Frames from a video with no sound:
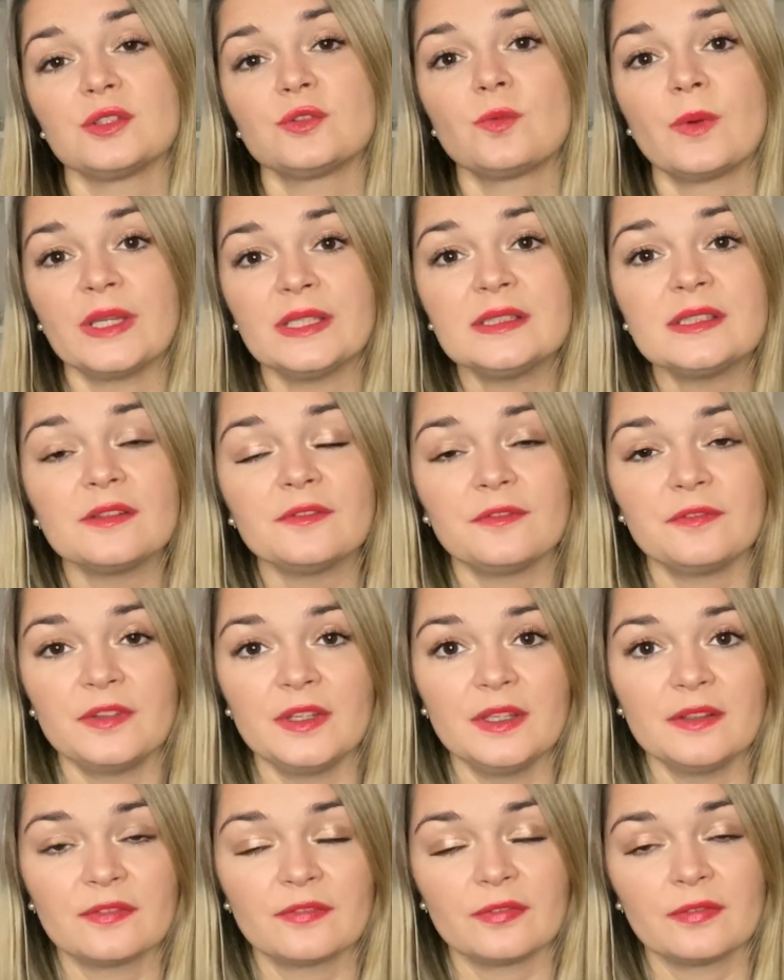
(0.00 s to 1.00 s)

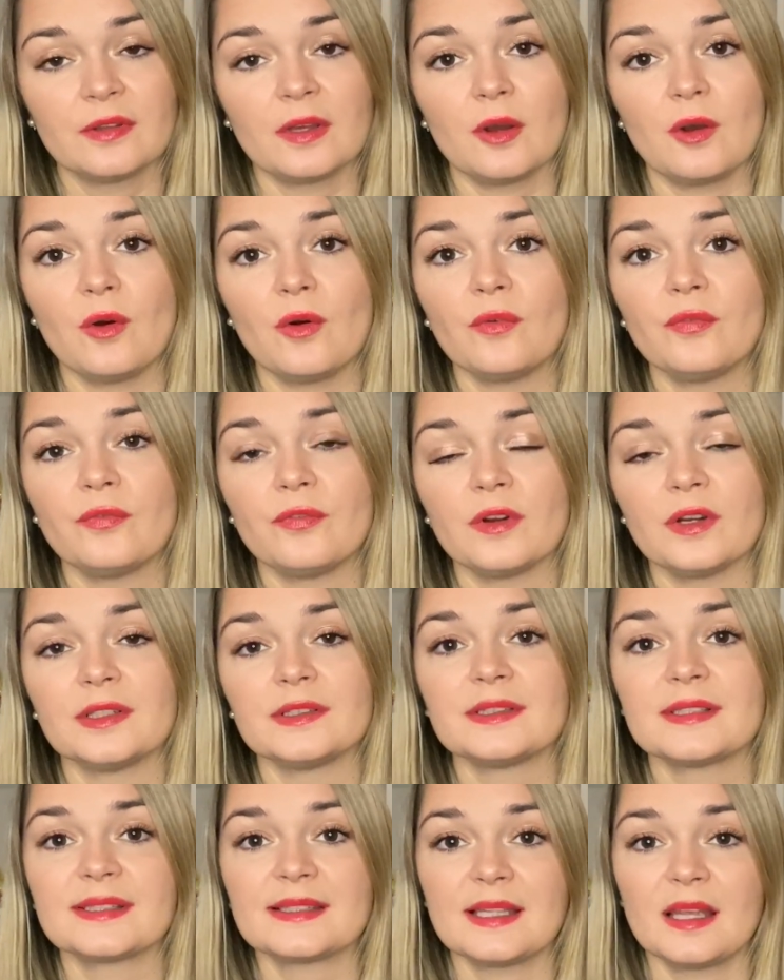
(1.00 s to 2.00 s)
25th
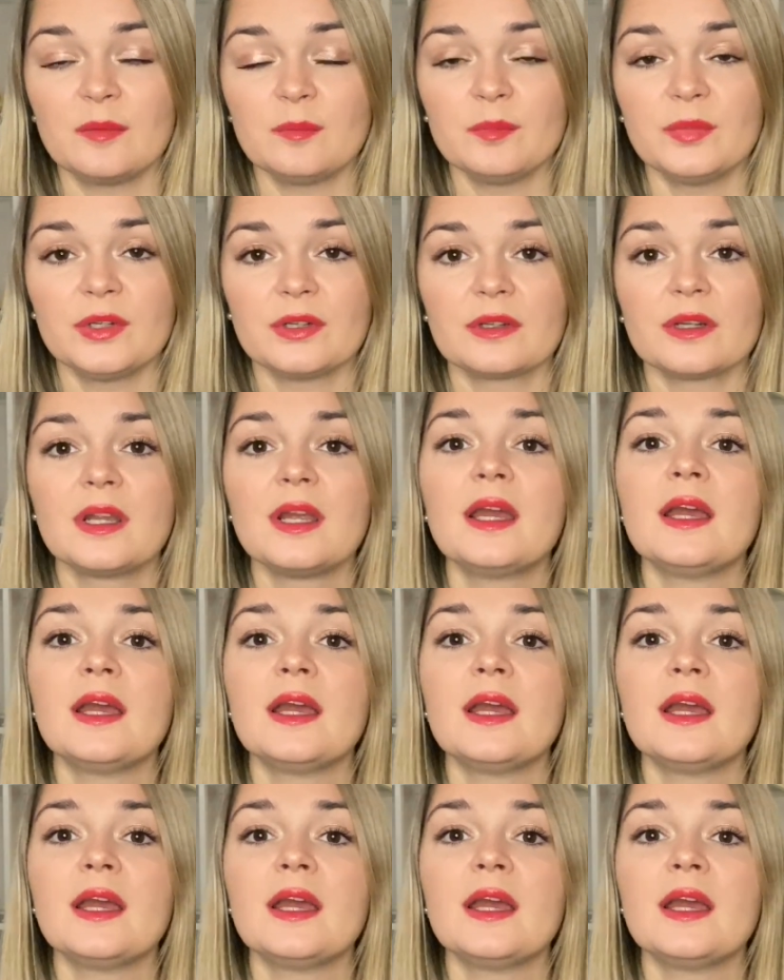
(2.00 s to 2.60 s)
of December